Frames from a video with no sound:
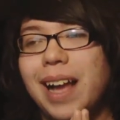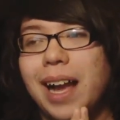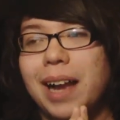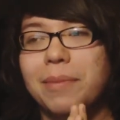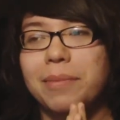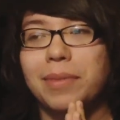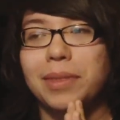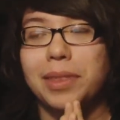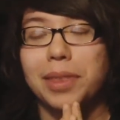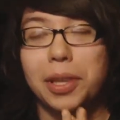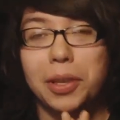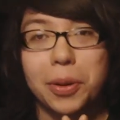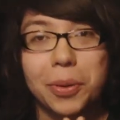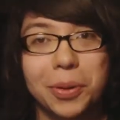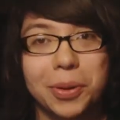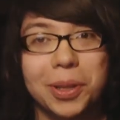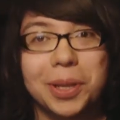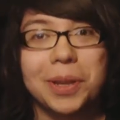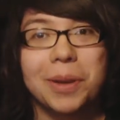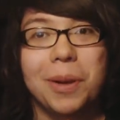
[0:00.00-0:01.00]
I'm
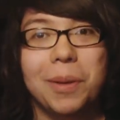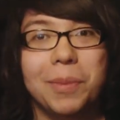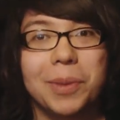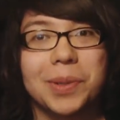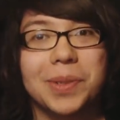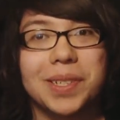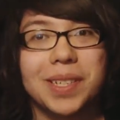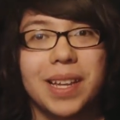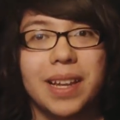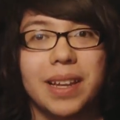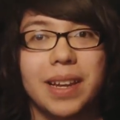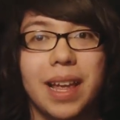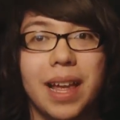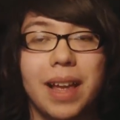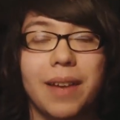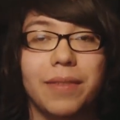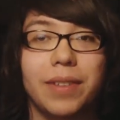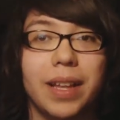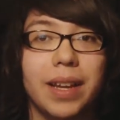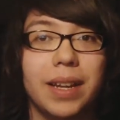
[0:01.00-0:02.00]
literally almost done.
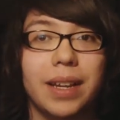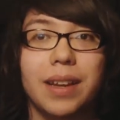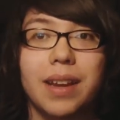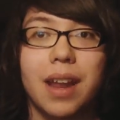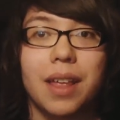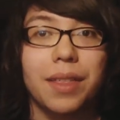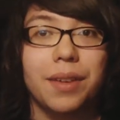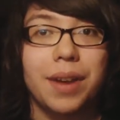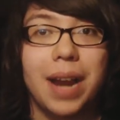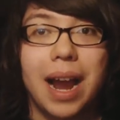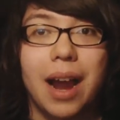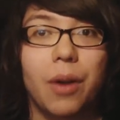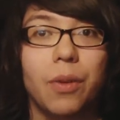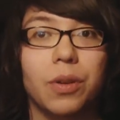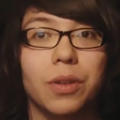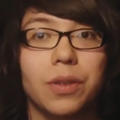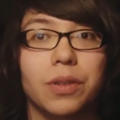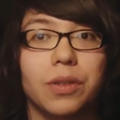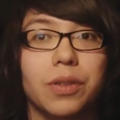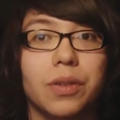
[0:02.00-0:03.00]
I have like another
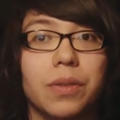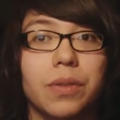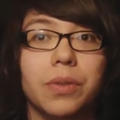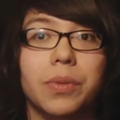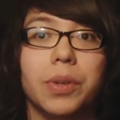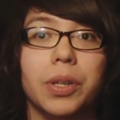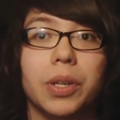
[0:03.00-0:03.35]
hour or two to